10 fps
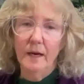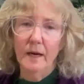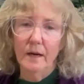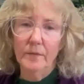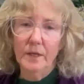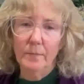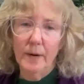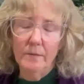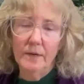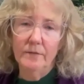The
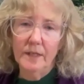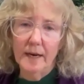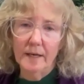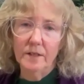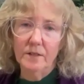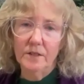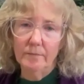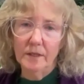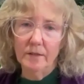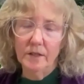Department of Toxic
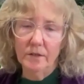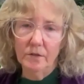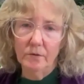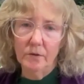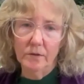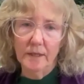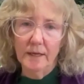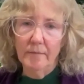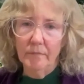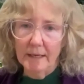Substance Control
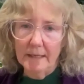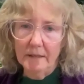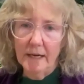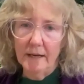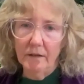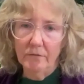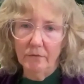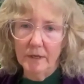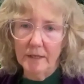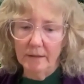in
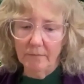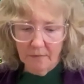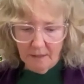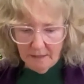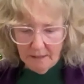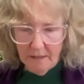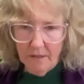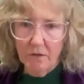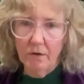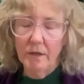California
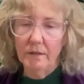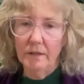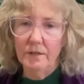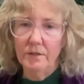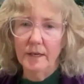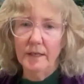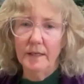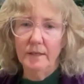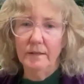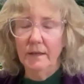is currently
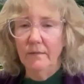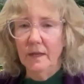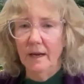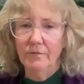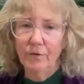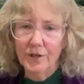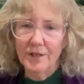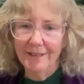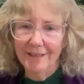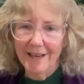studying,
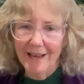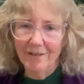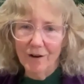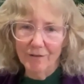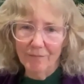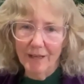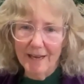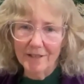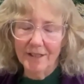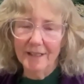unfortunately, not all of
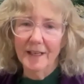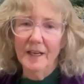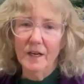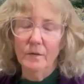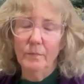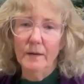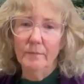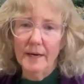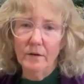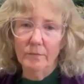plastic, but
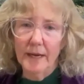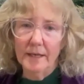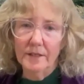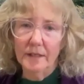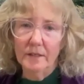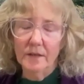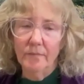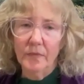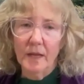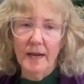microplastics.
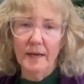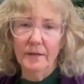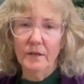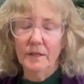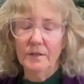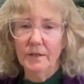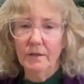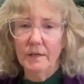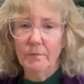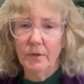And they're
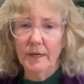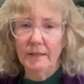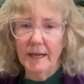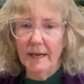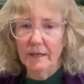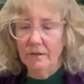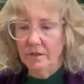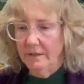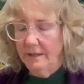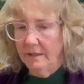considering putting that
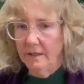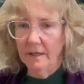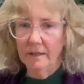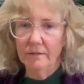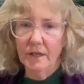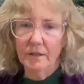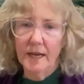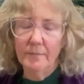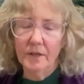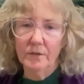into their
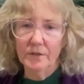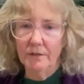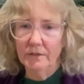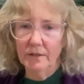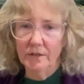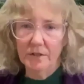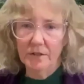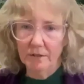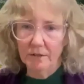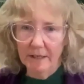chemicals of
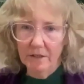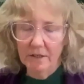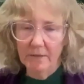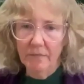concern list.